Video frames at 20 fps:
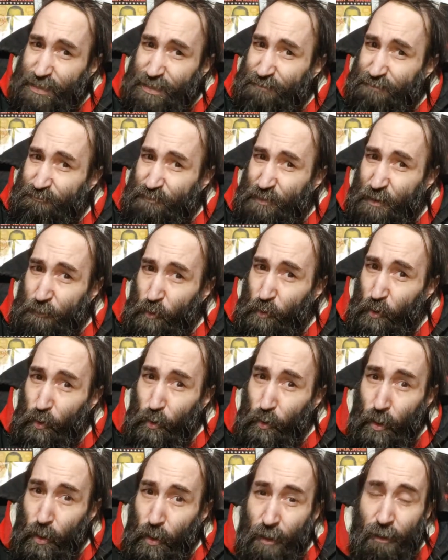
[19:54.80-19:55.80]

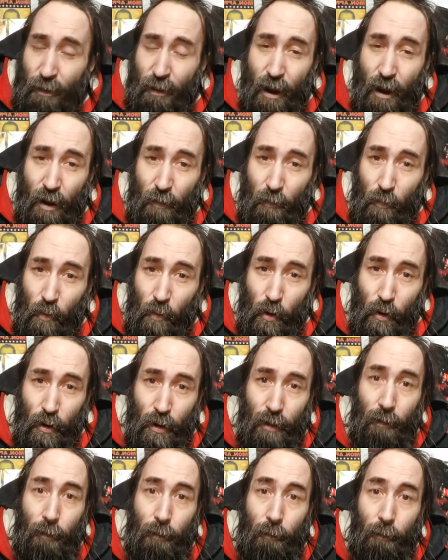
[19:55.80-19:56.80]
people are
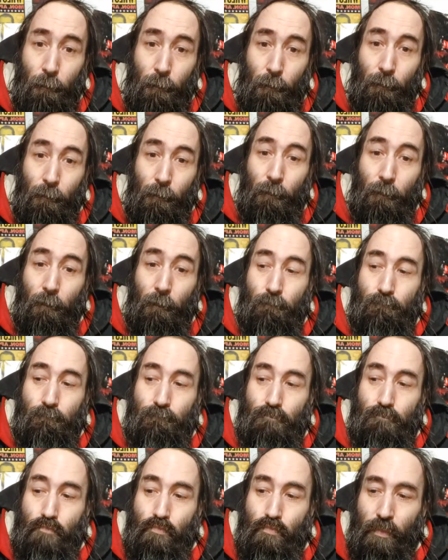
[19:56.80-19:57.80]
more
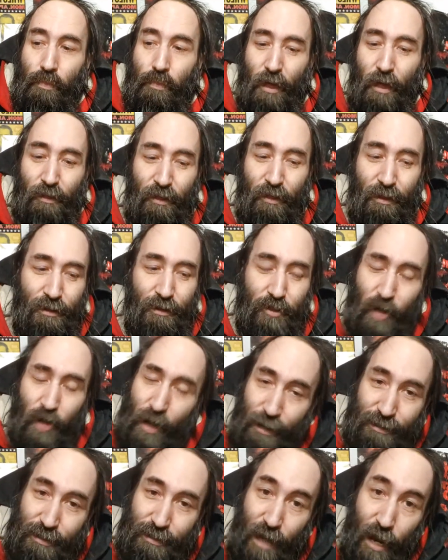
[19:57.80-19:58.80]
likely to try
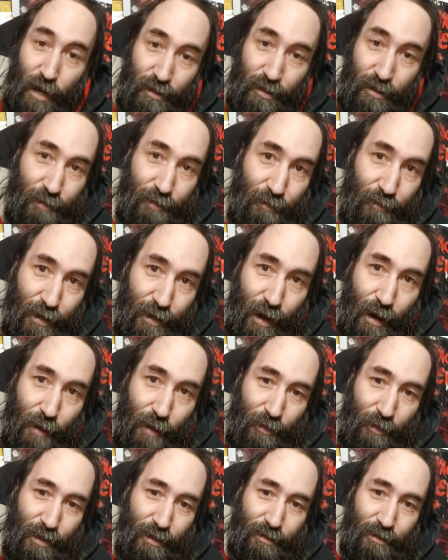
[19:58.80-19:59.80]
a song or something out
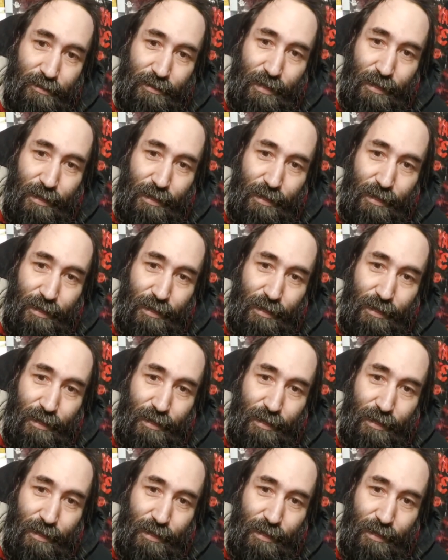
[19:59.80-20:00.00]
because they